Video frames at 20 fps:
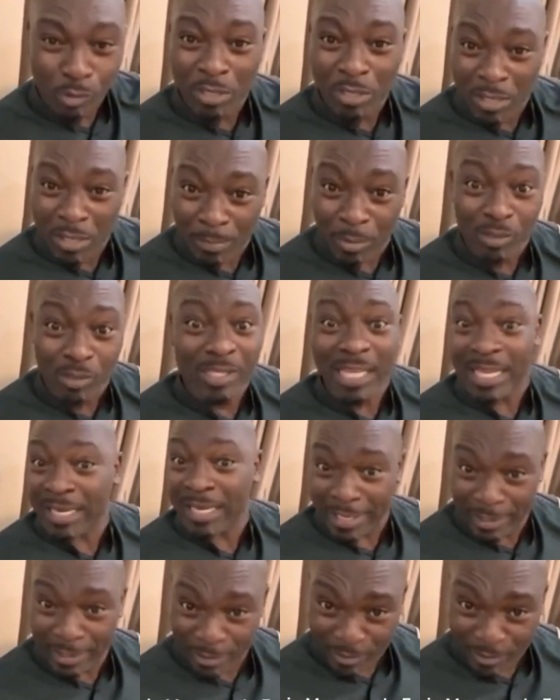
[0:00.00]
Igbos than
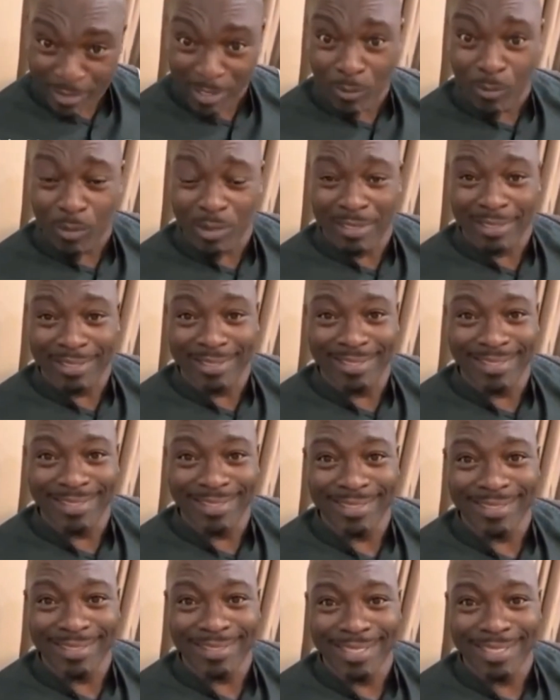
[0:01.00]
any other one
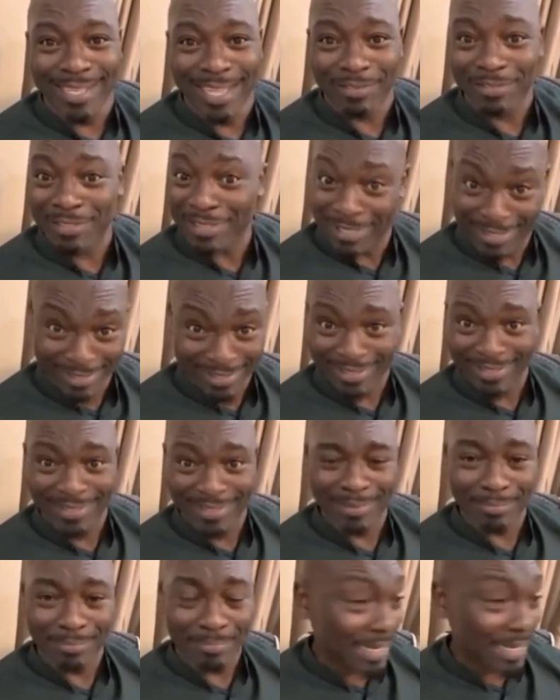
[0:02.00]
I've seen
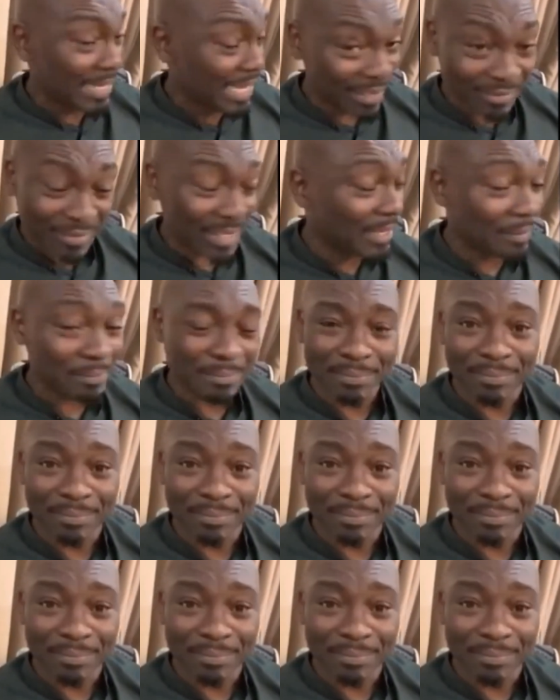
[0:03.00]
in my lifetime.